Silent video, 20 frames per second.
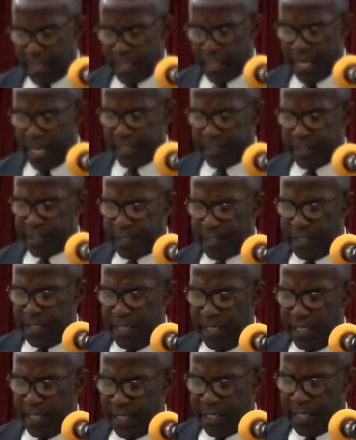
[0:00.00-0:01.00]
Let's
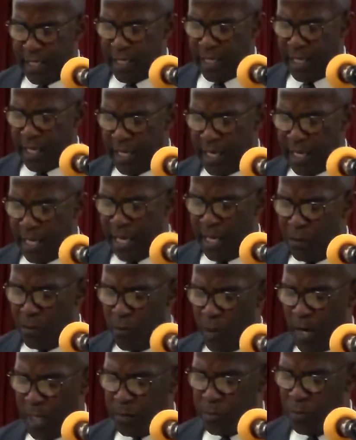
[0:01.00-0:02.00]
see
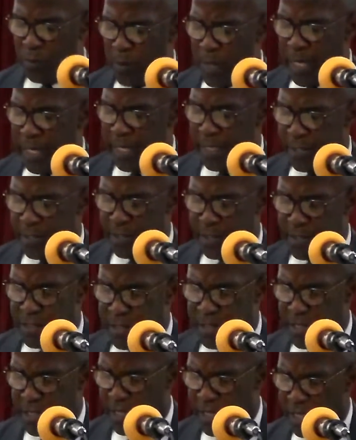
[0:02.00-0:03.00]
in what
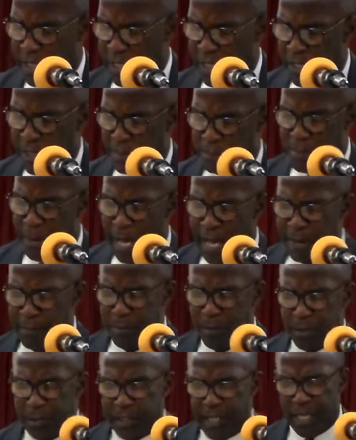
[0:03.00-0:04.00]
ways the
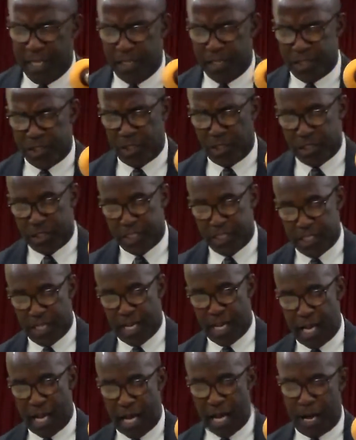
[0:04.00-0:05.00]
Bible tells
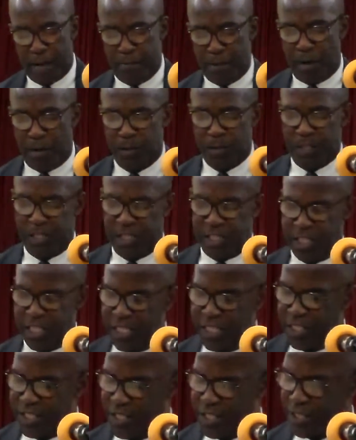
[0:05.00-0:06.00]
us about
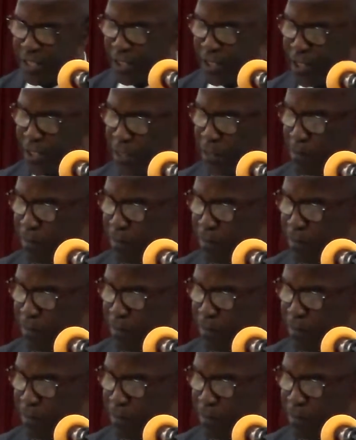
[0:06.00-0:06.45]
Jesus.